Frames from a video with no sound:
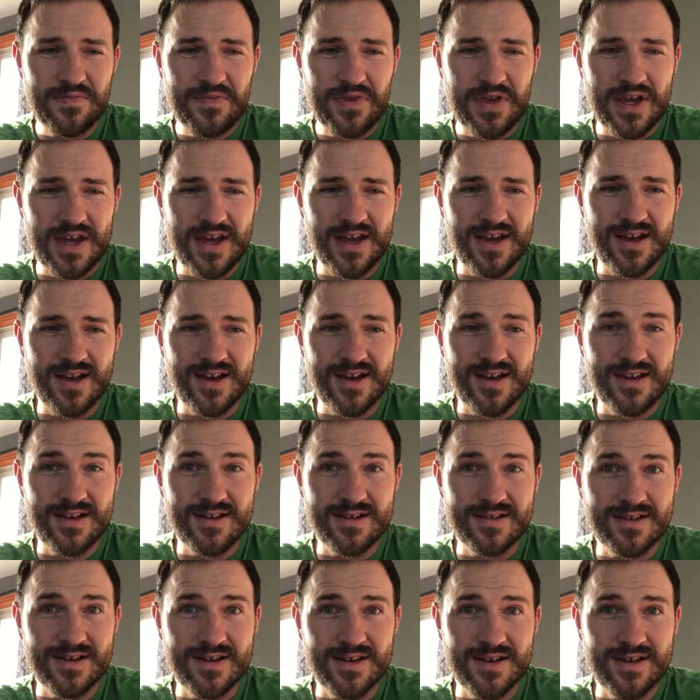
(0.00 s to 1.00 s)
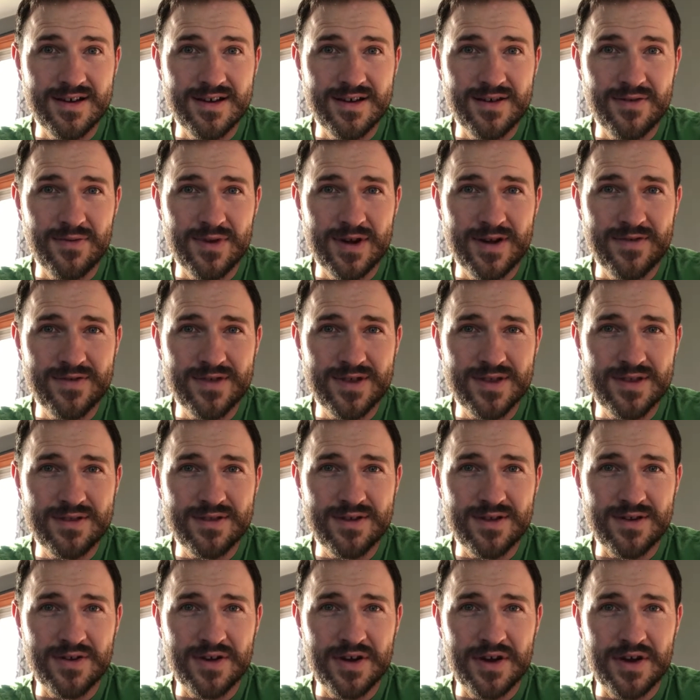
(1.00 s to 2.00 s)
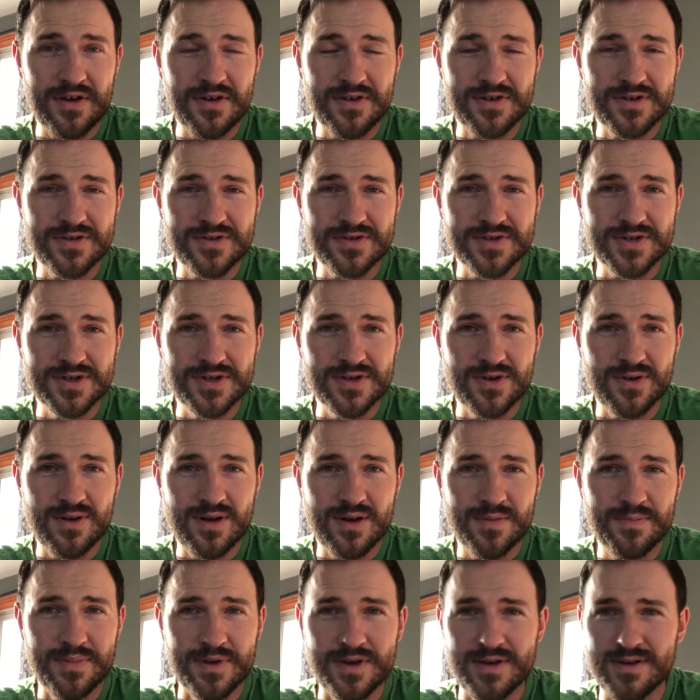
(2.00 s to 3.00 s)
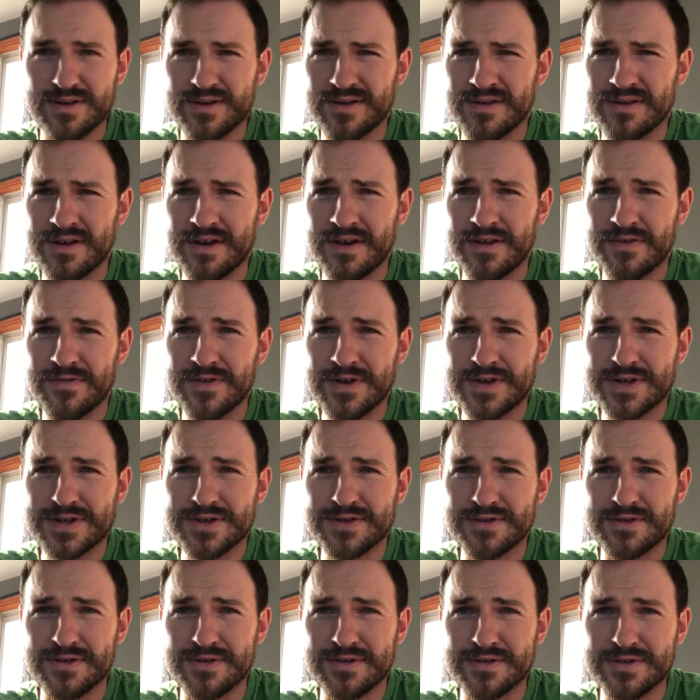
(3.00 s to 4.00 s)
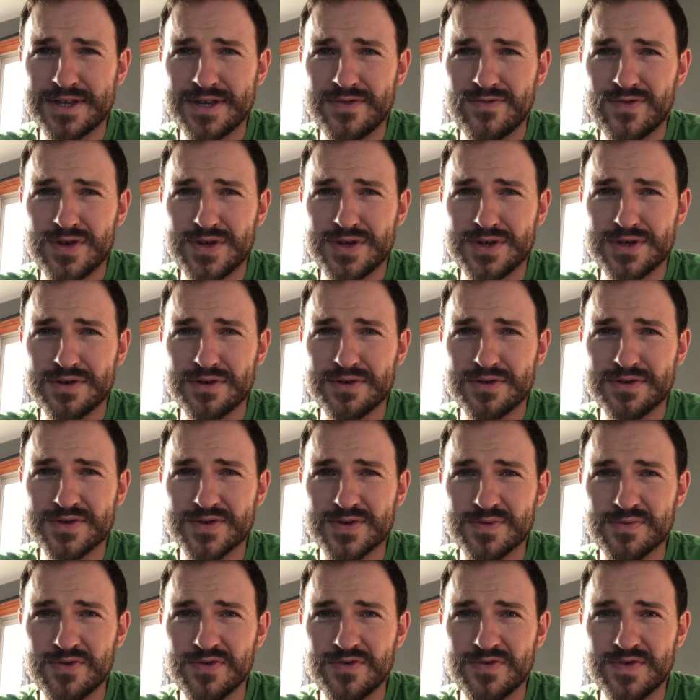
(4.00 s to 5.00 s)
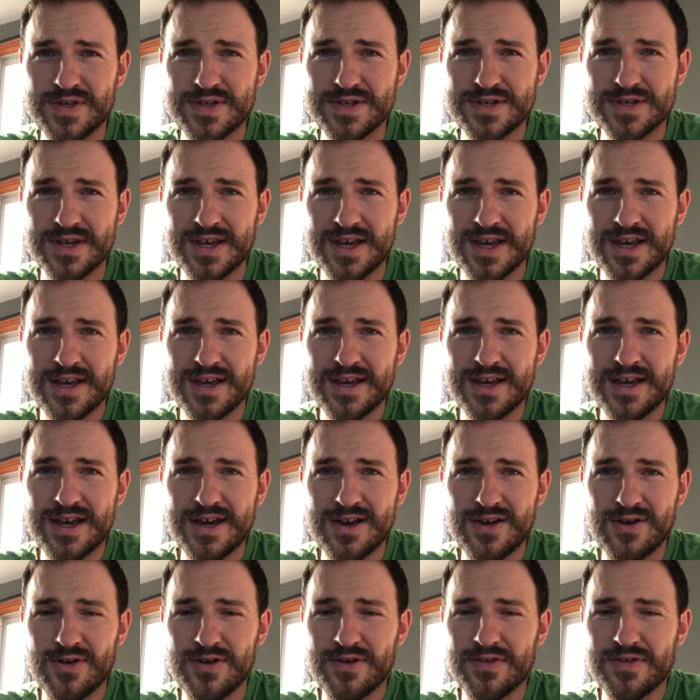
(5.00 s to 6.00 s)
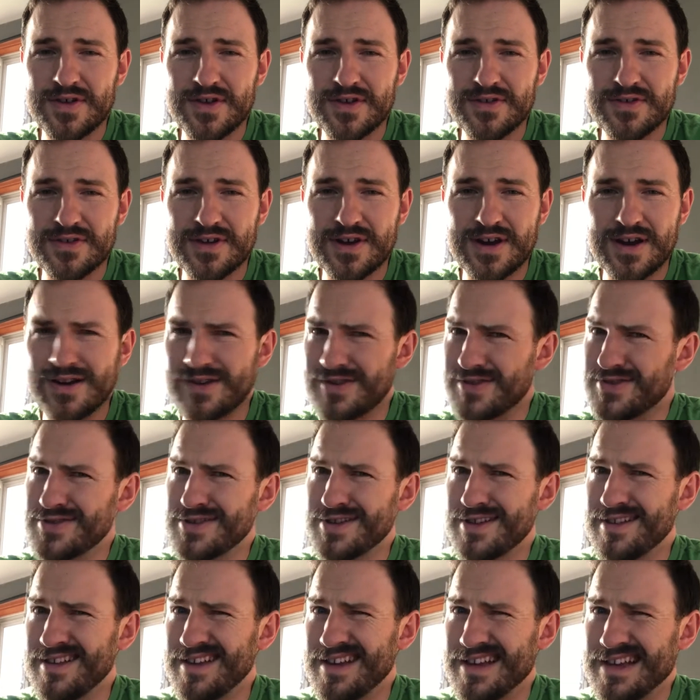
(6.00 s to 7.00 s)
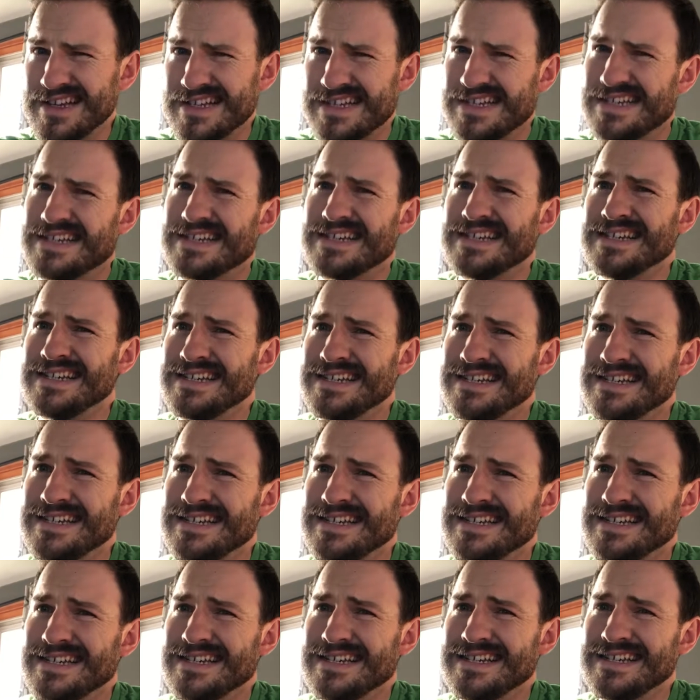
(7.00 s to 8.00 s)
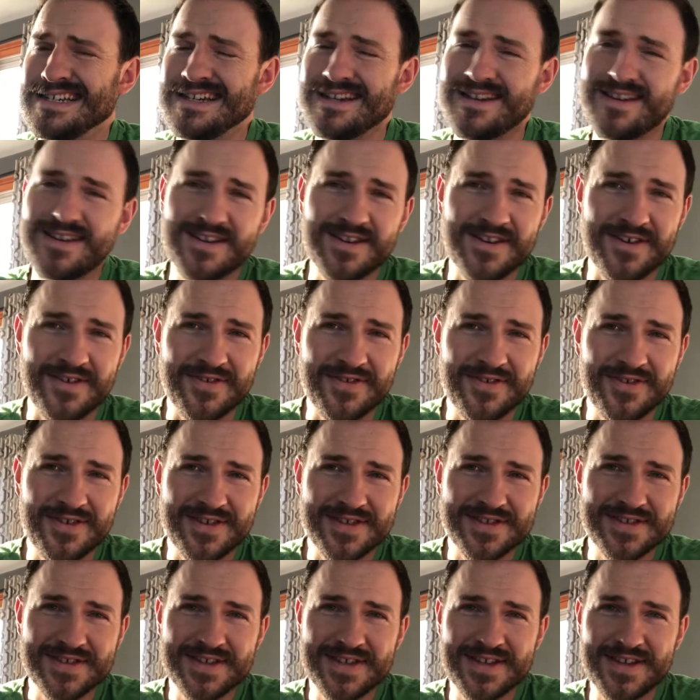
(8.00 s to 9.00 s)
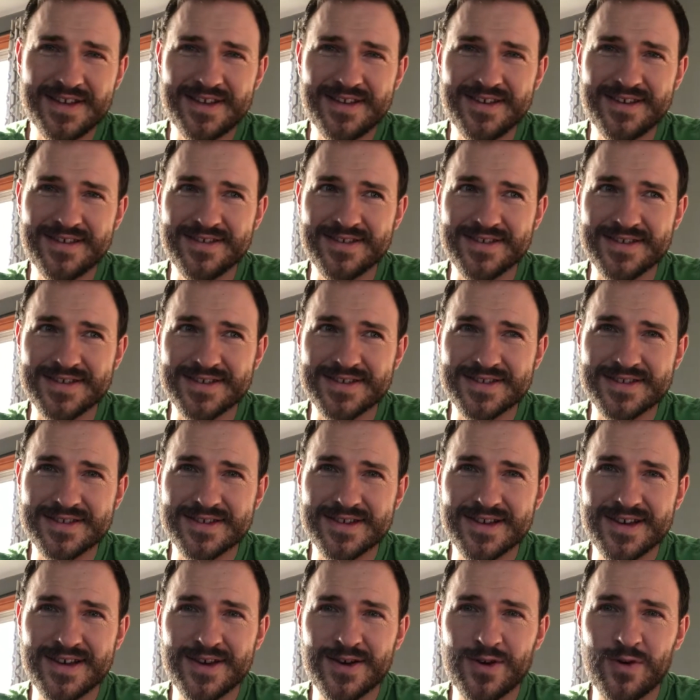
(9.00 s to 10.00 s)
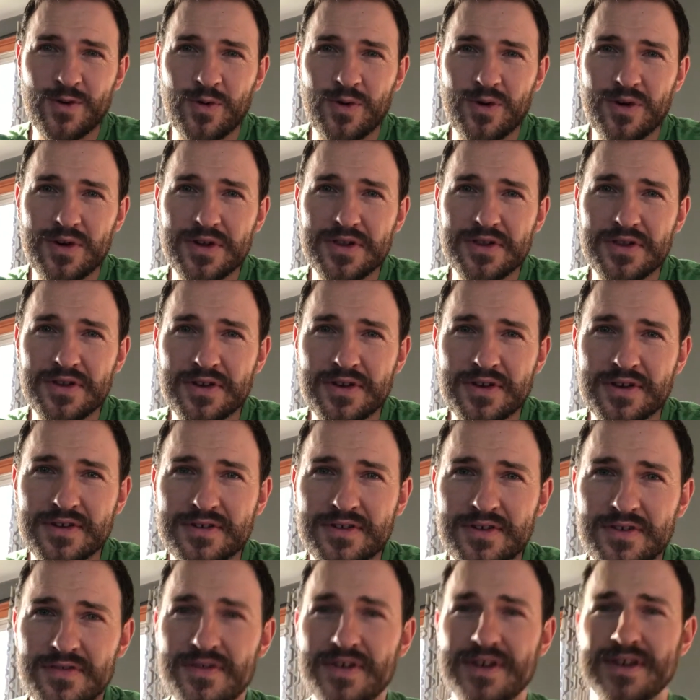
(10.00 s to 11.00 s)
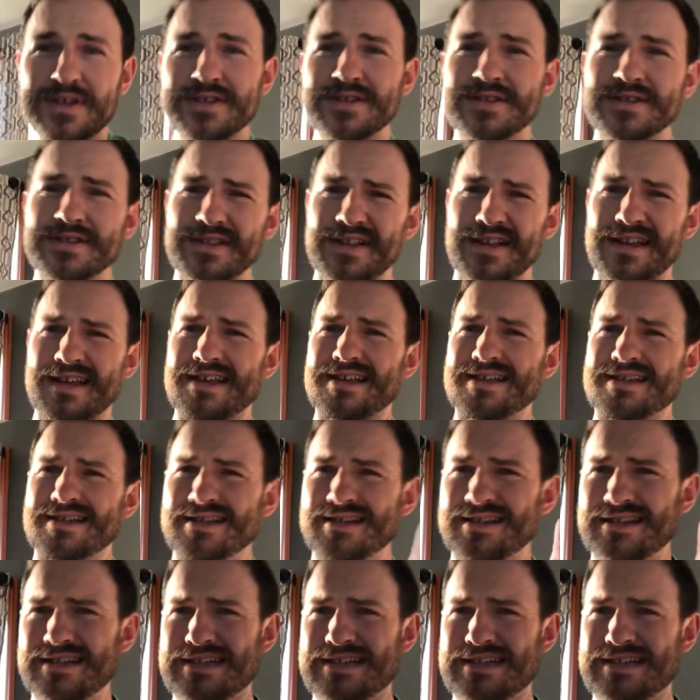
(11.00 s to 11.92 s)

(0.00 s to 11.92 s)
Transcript: And whenever their characters show up in fictional TV shows or movies, all the other characters are like, you can see this worried look on their faces, like,